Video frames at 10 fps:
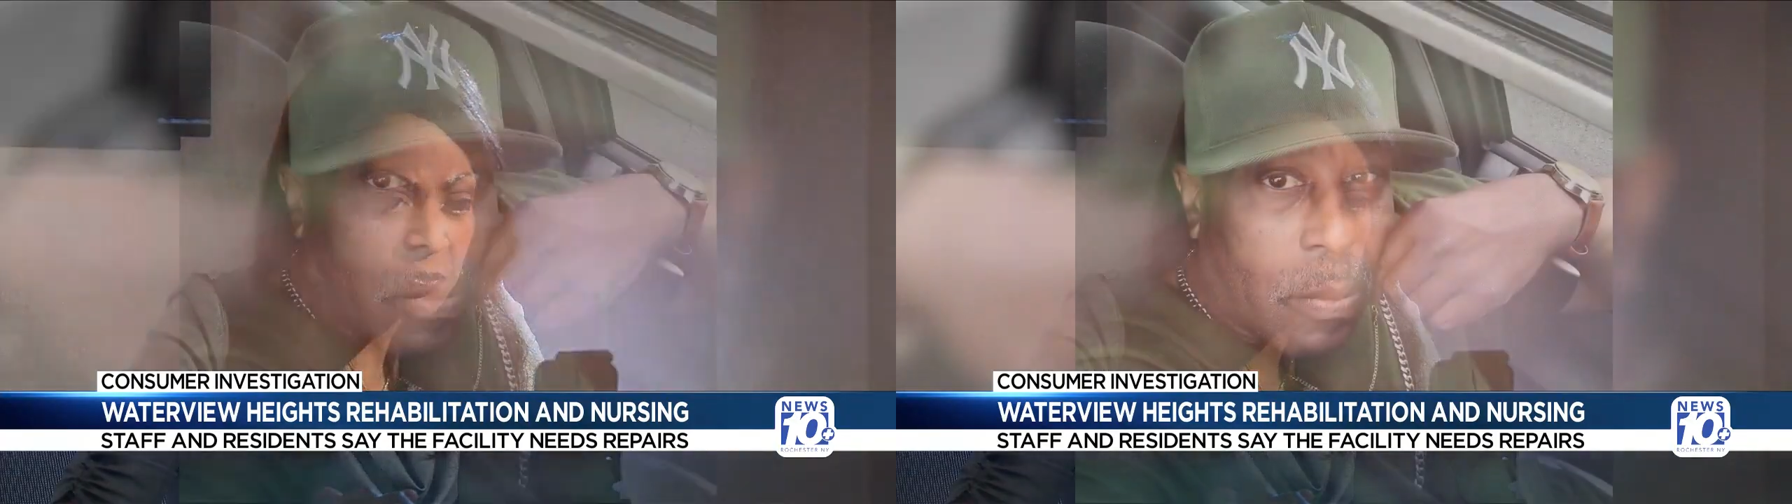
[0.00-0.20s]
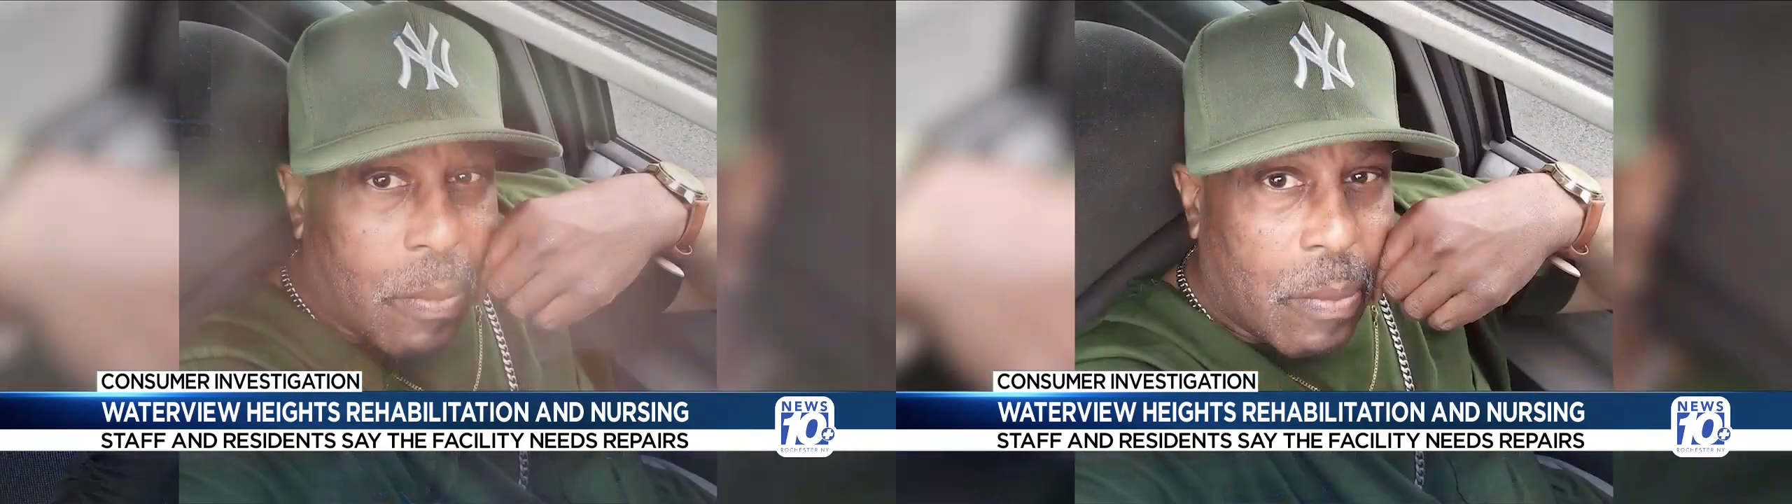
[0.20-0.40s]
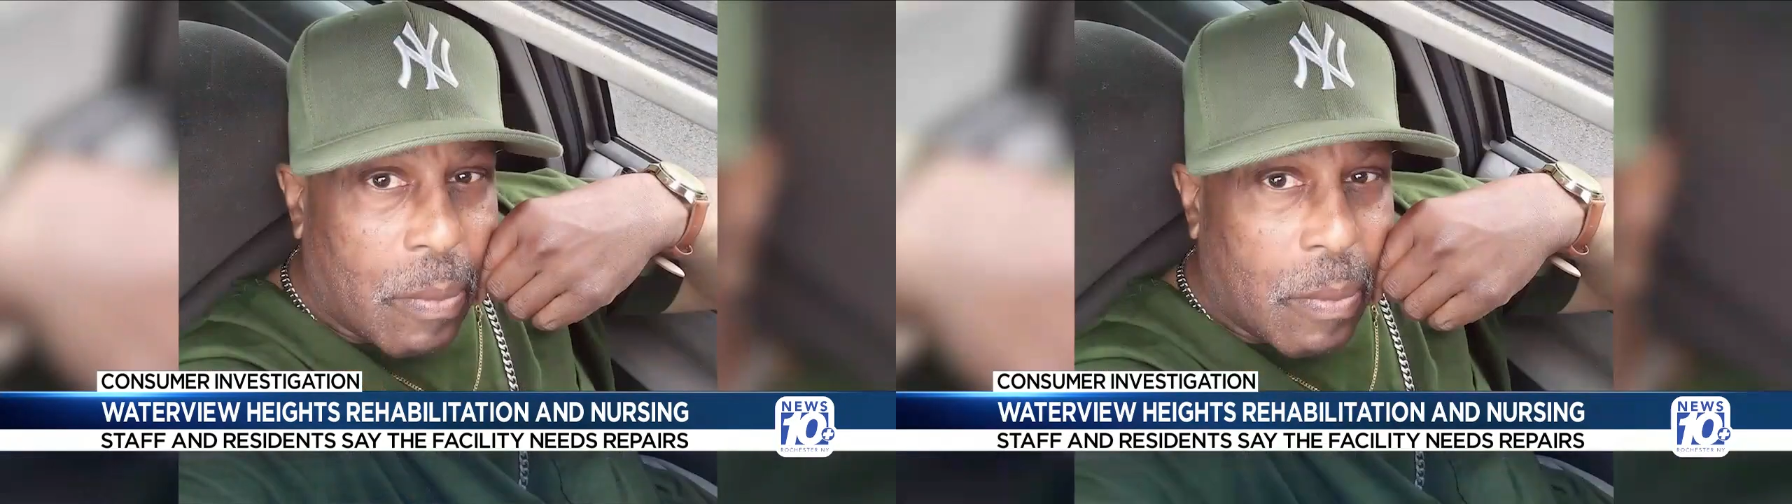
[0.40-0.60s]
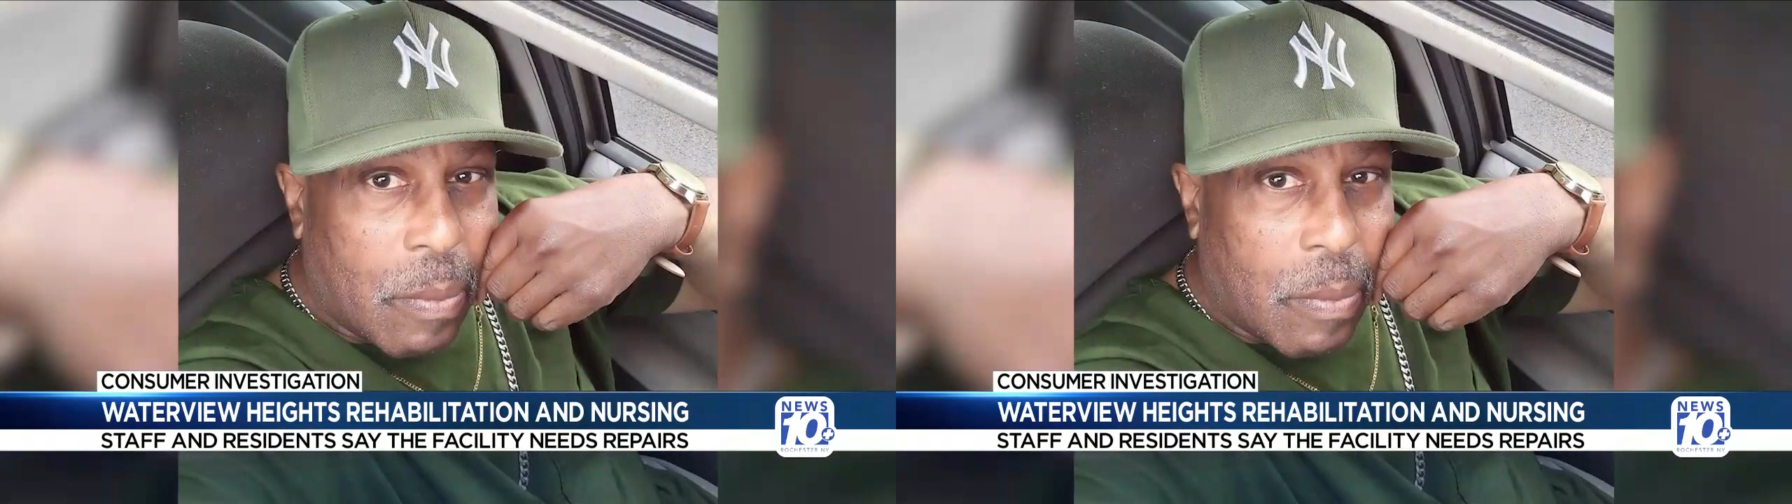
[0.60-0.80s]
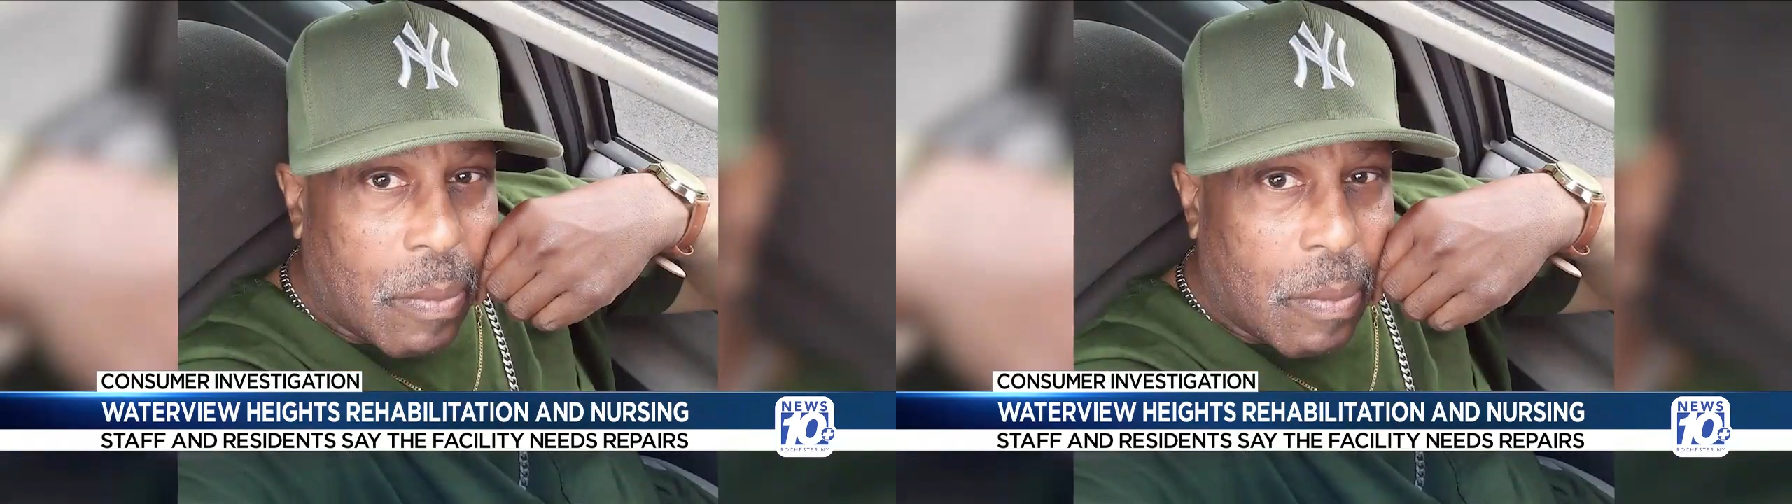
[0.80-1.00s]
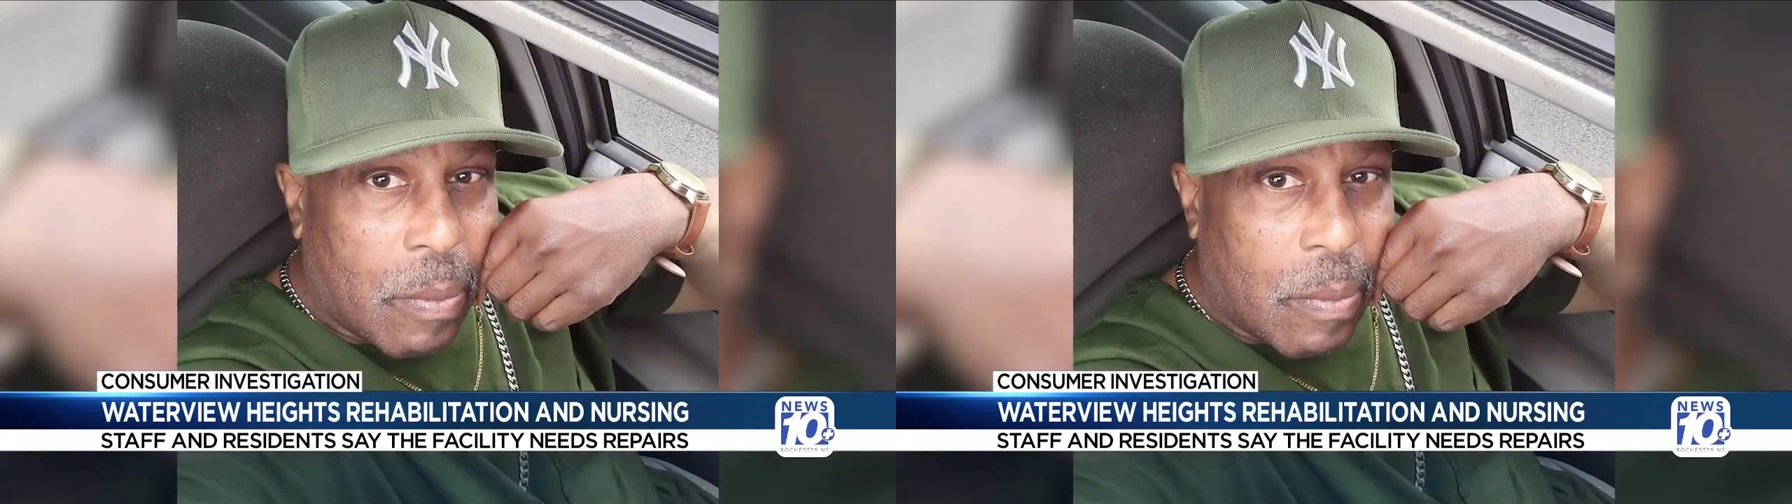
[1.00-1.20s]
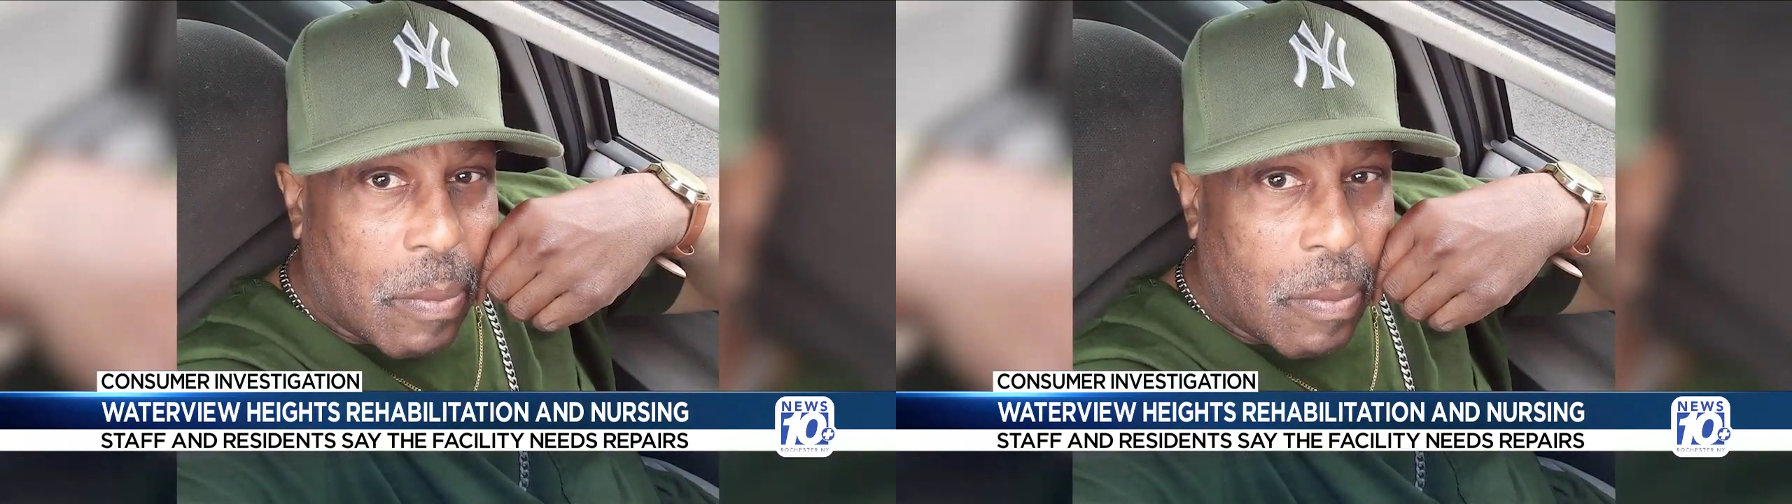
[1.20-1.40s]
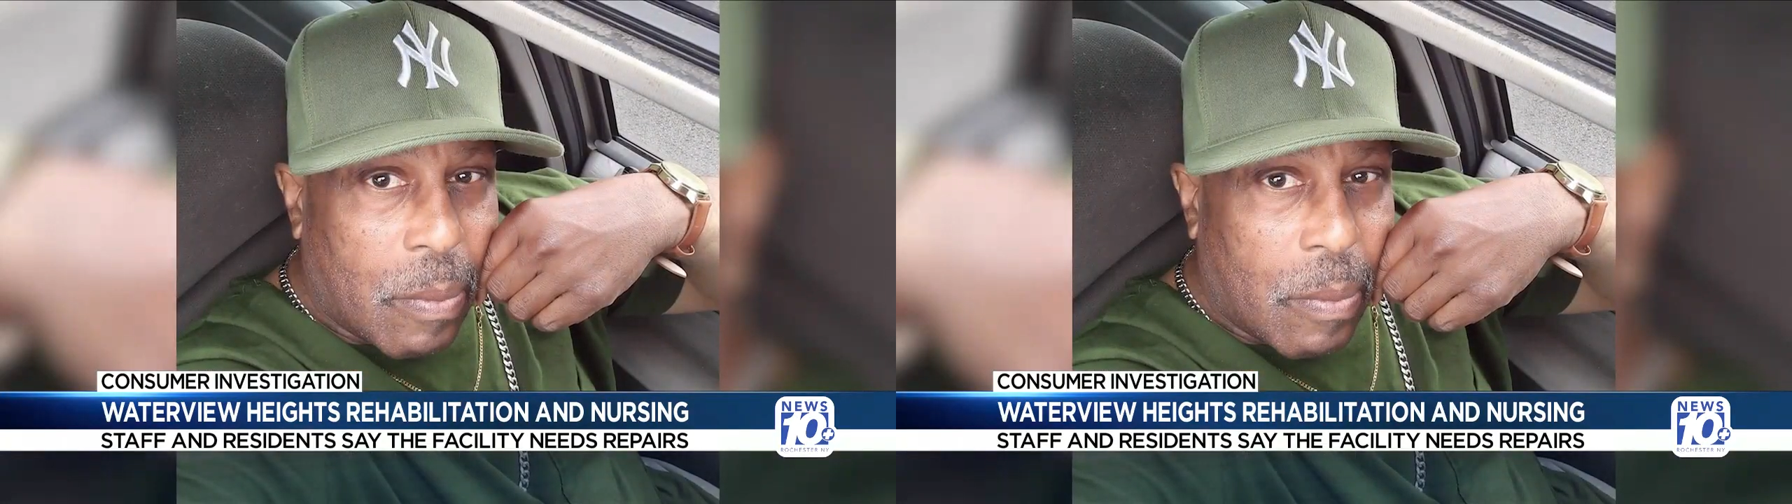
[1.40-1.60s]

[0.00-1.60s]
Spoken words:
What was it like in your room?